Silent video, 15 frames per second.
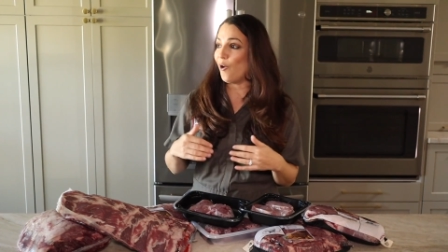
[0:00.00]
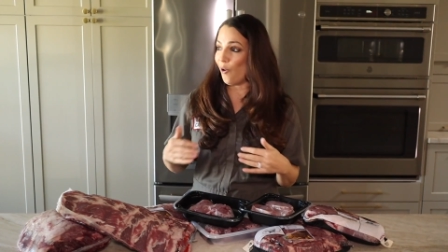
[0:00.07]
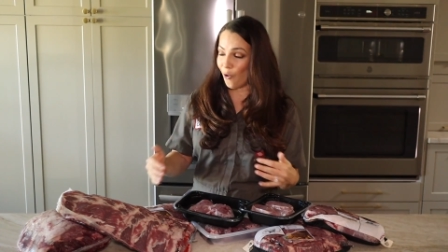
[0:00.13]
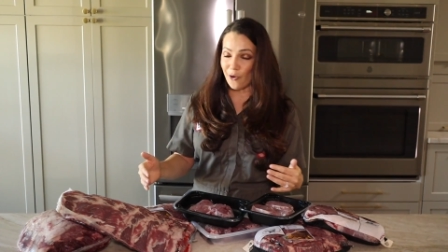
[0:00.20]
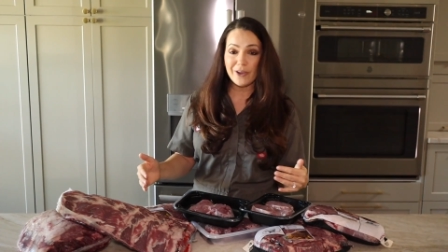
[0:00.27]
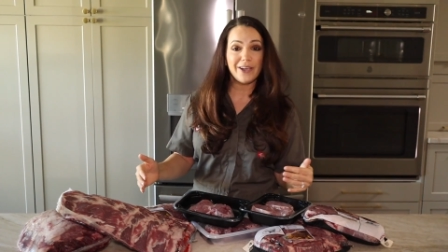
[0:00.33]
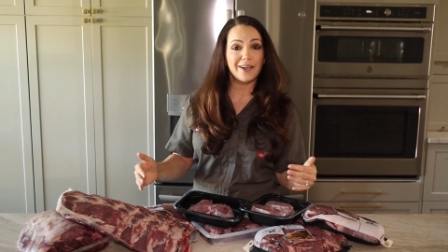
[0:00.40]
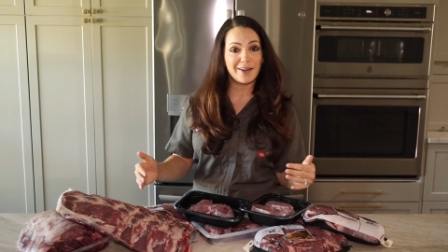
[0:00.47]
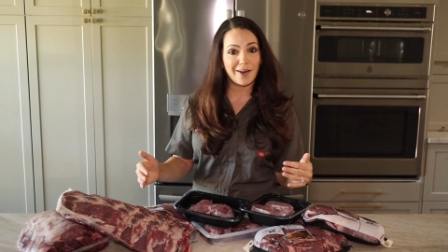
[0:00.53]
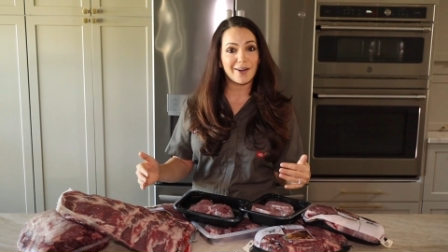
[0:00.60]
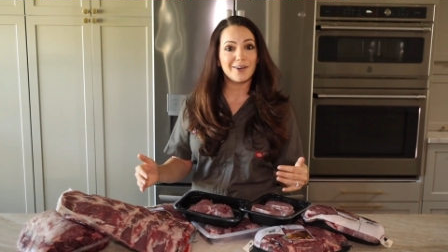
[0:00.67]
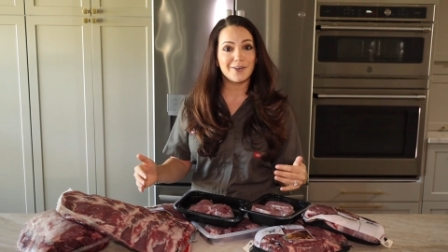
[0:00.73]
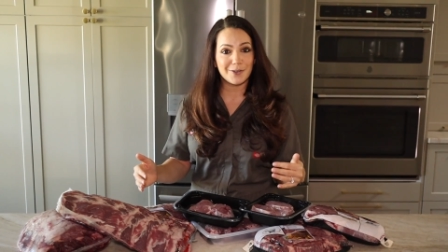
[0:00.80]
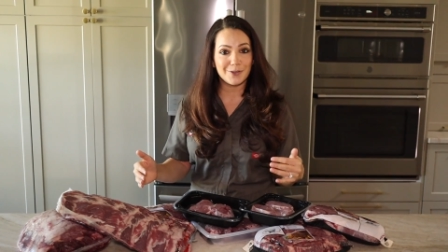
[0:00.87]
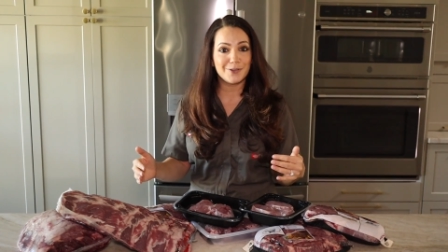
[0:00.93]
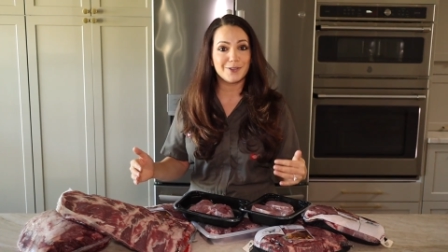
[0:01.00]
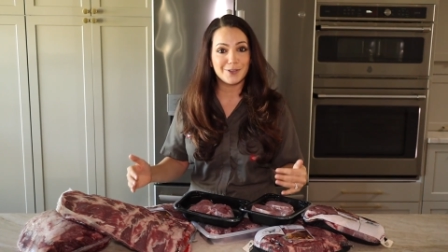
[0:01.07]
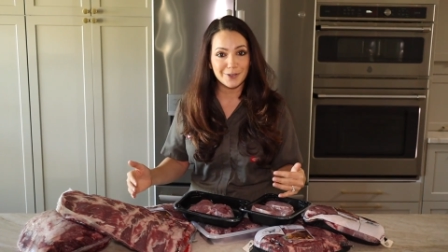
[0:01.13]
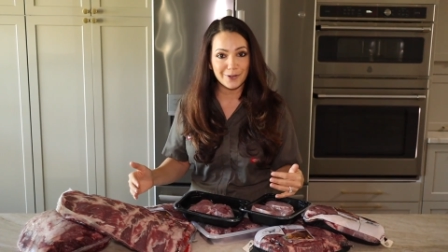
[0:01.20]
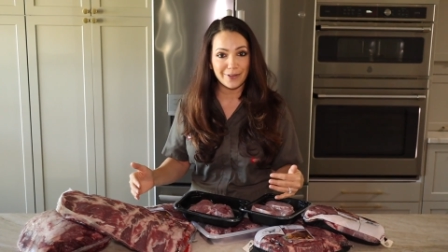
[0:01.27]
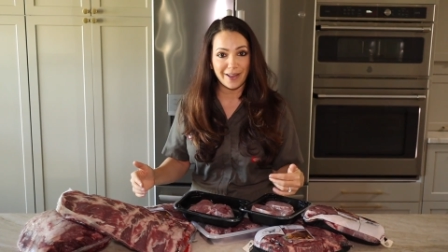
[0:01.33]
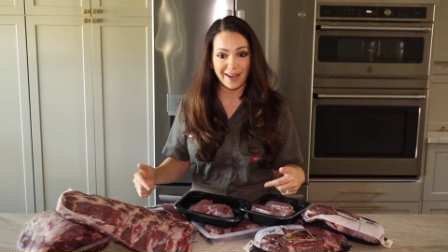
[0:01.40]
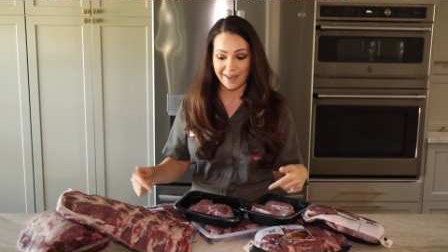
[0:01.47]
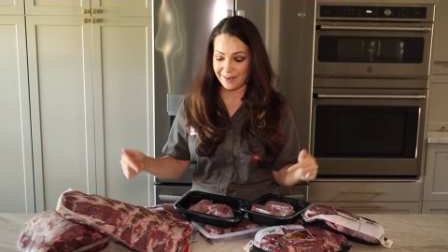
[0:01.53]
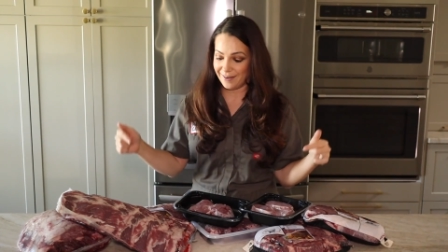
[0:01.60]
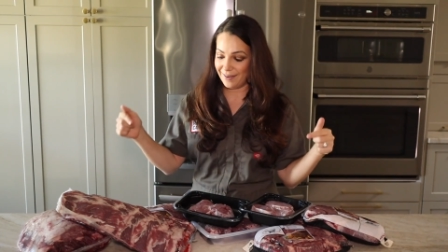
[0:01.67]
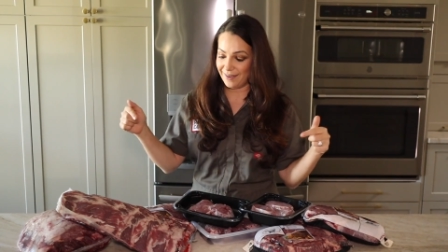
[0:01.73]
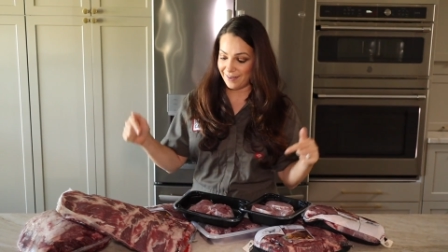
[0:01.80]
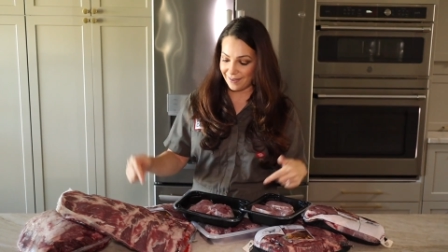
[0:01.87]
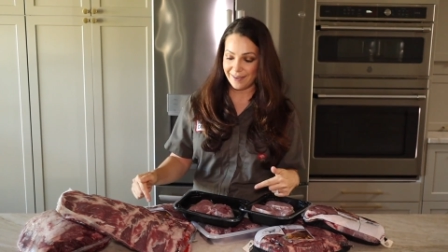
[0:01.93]
all you got to do that
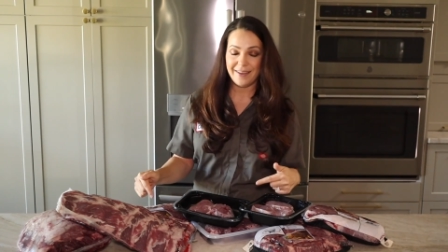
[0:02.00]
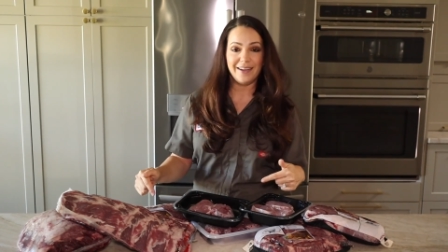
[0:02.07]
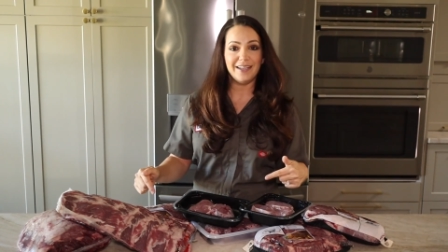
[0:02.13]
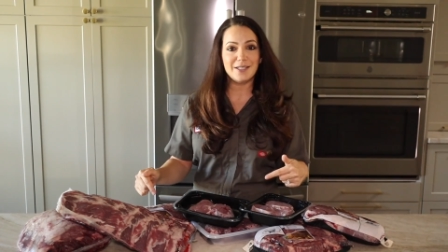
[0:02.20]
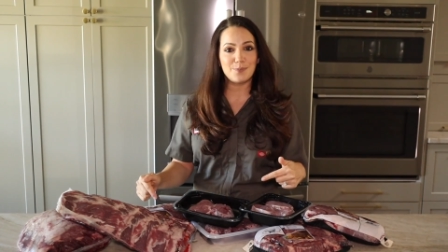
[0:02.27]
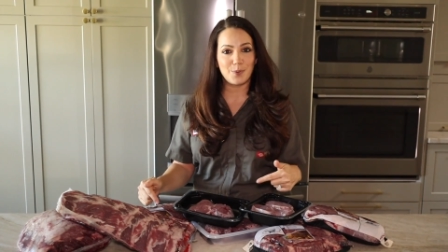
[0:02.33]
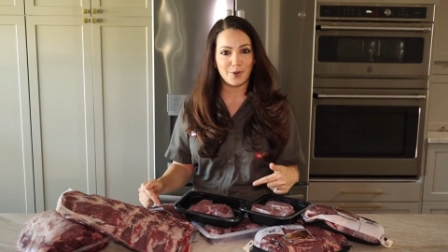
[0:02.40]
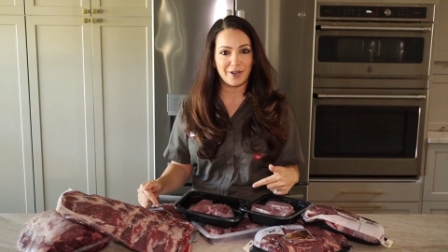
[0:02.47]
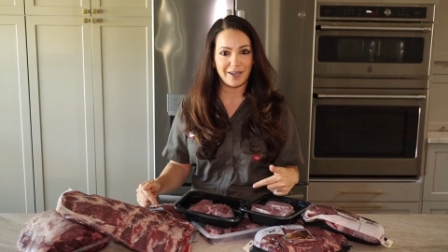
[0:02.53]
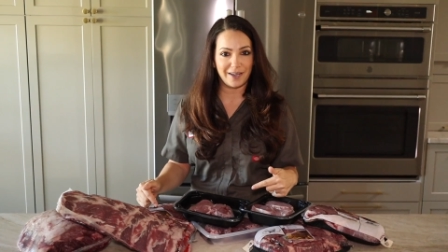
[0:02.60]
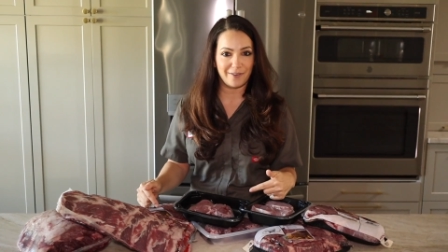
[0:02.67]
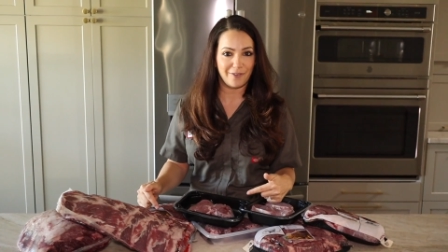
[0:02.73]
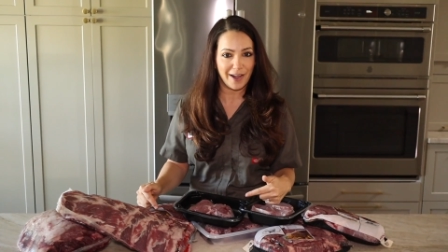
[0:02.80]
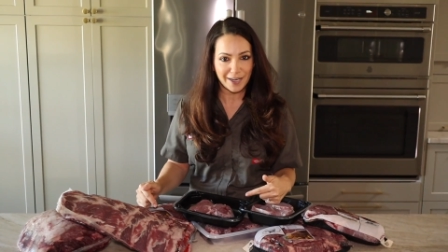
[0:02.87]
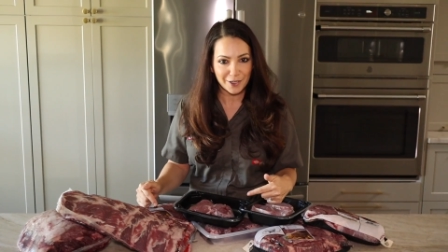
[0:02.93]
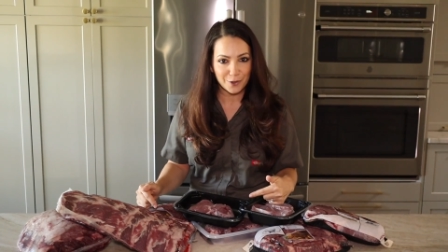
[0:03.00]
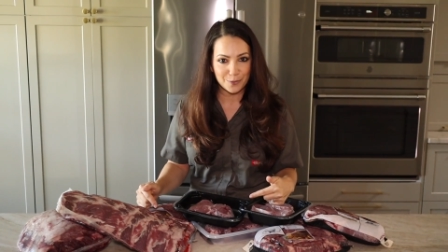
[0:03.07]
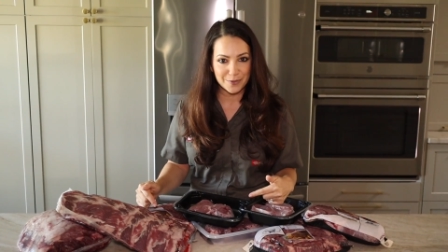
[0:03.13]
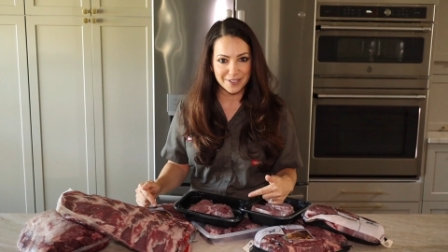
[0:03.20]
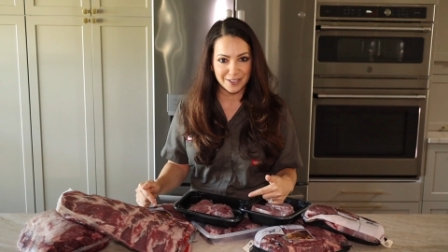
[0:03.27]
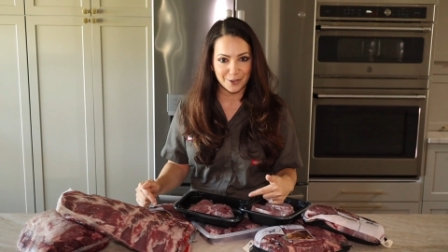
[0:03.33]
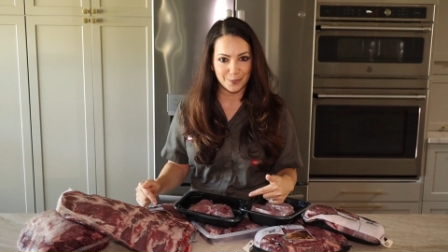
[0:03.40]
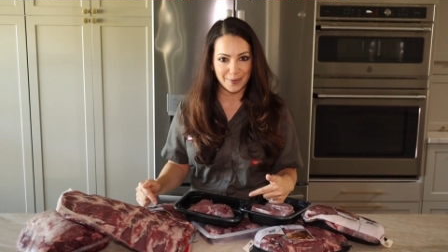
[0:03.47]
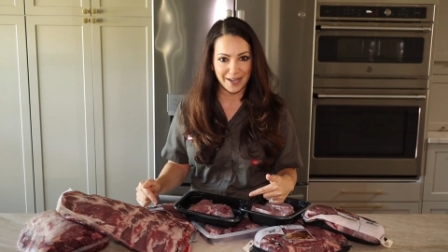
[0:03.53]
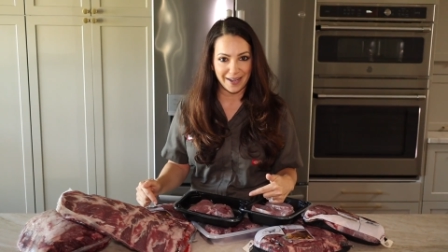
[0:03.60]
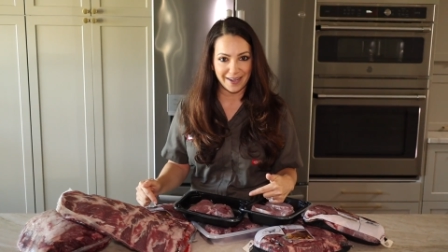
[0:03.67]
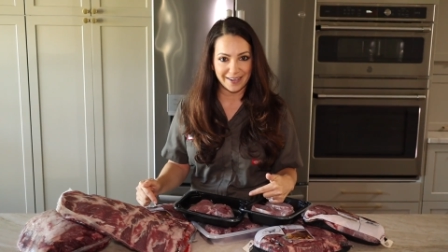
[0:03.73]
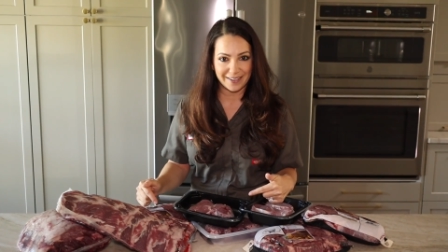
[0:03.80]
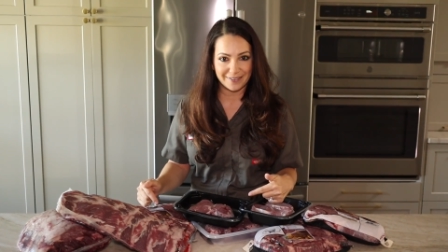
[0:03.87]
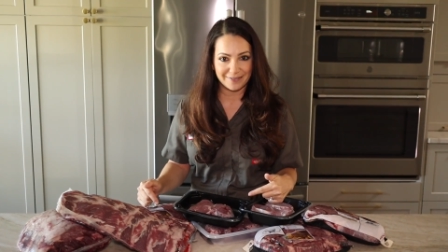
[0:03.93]
is put it in a vacuum seal bag.